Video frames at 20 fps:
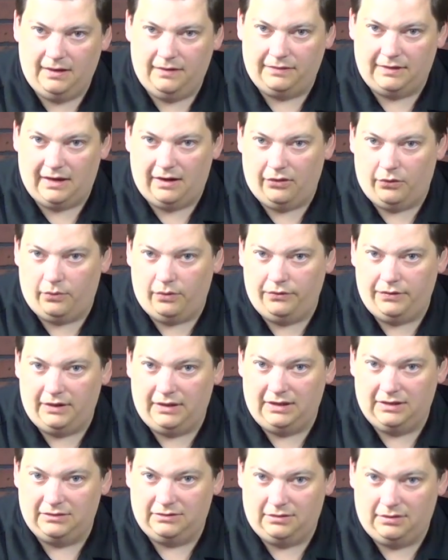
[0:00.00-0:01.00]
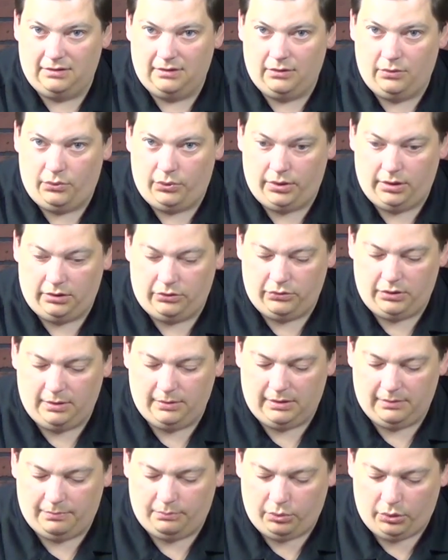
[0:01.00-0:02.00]
Now the one thing is, you hear
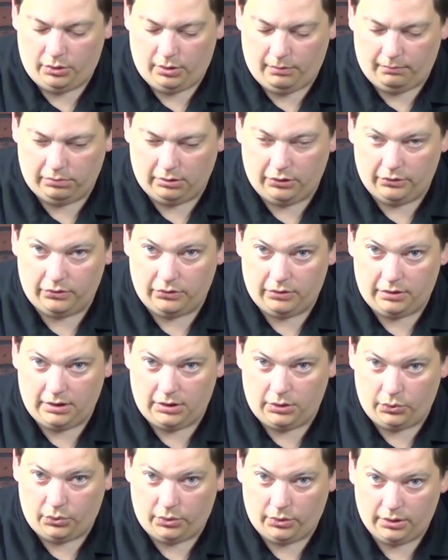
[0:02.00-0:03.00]
me blowing on it.